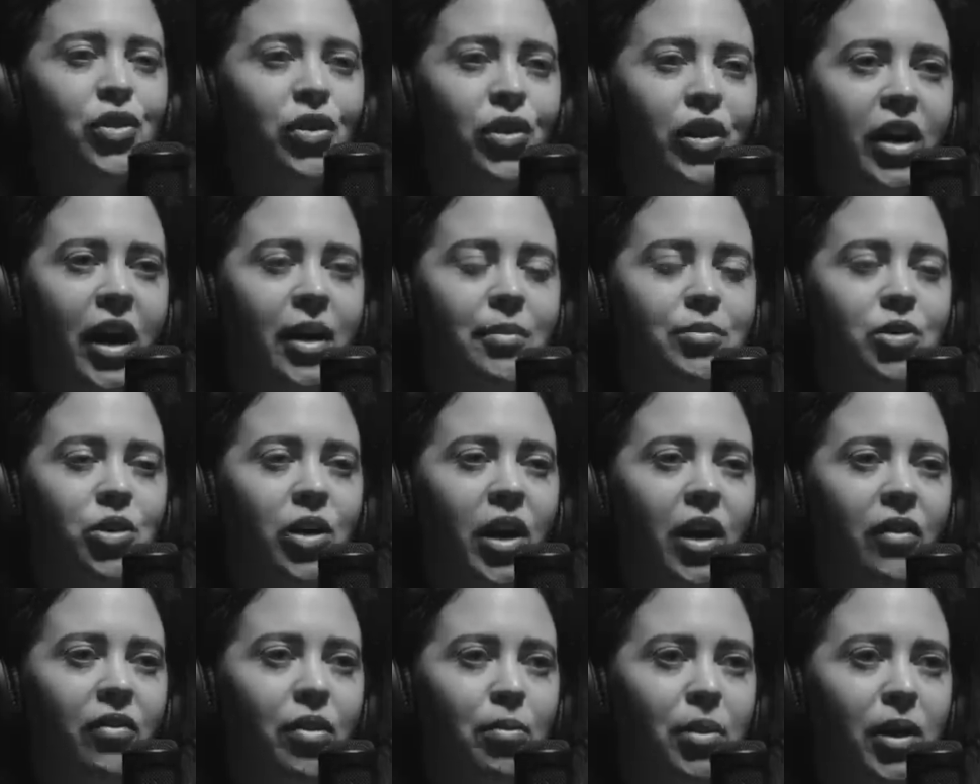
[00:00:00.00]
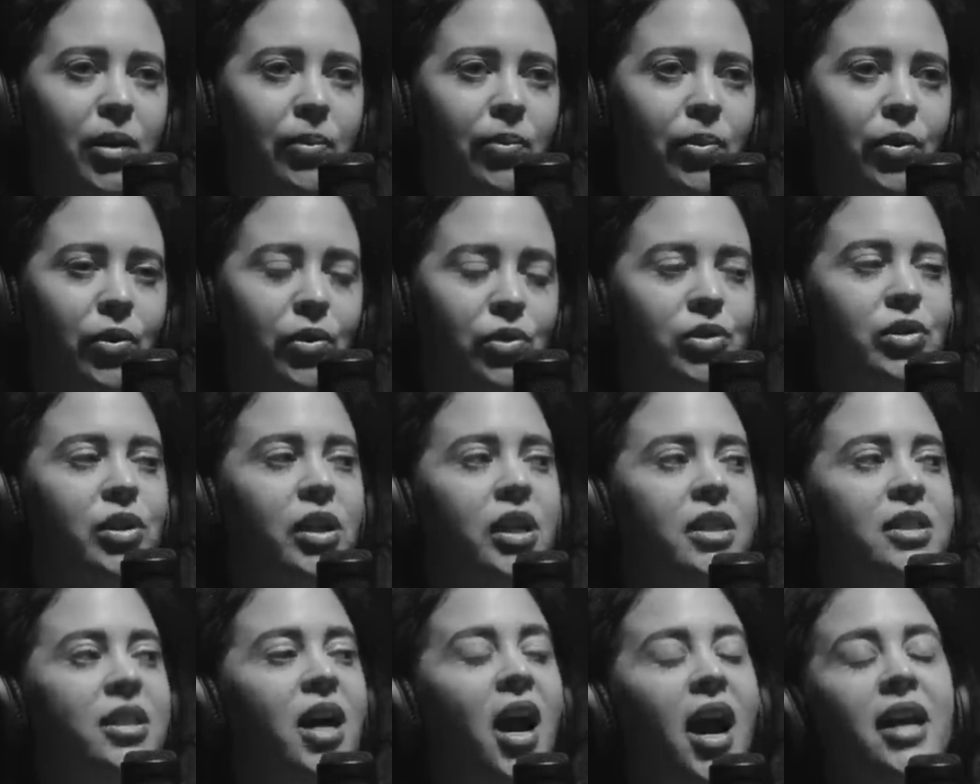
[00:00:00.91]
two camps. You have the people whose
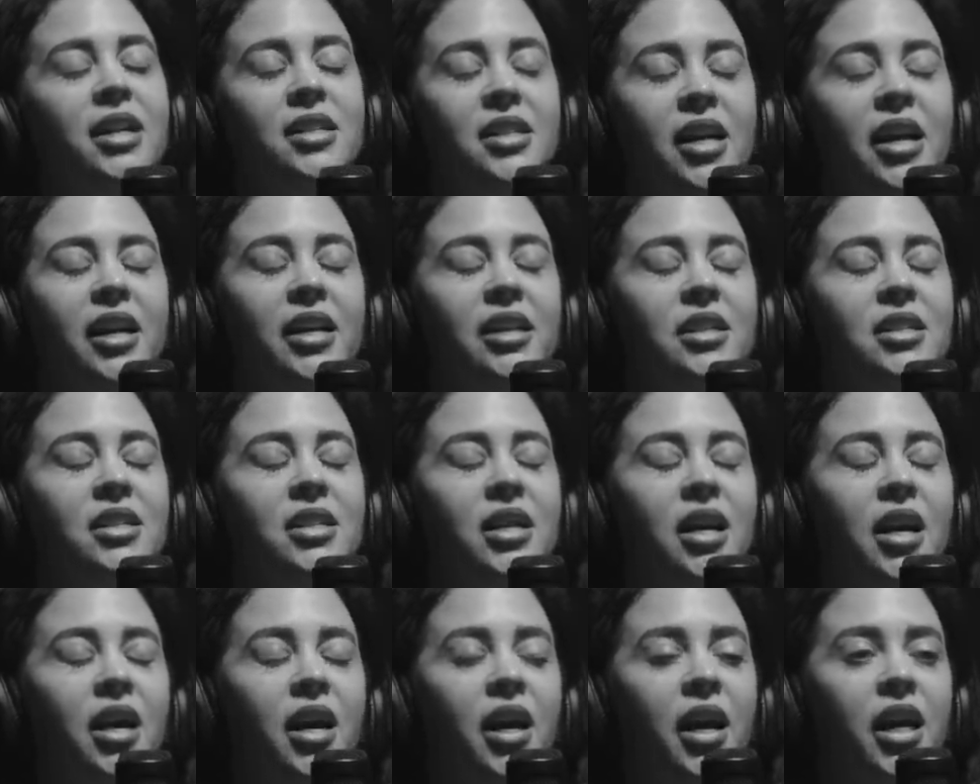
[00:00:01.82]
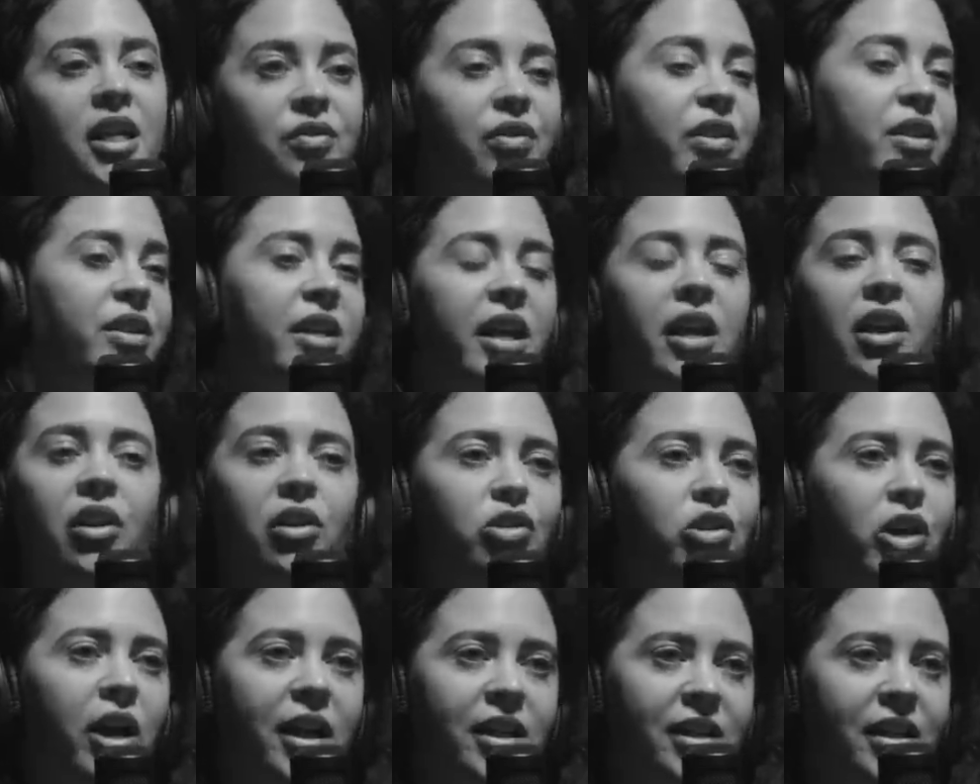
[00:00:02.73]
entire day is is fixated on
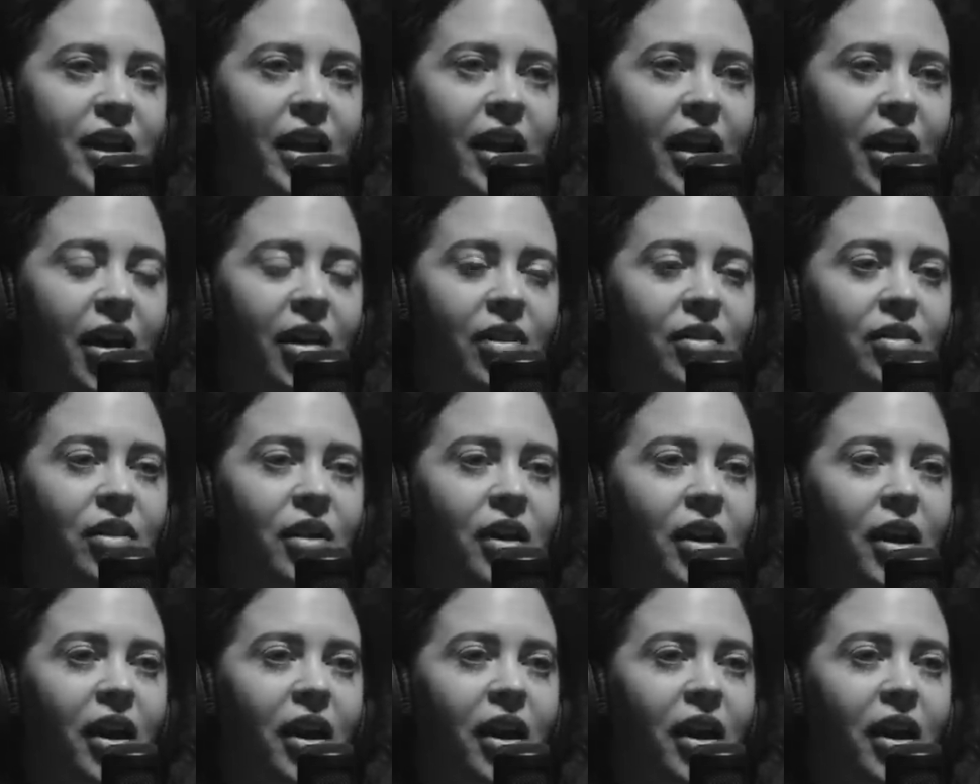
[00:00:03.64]
trying to get out,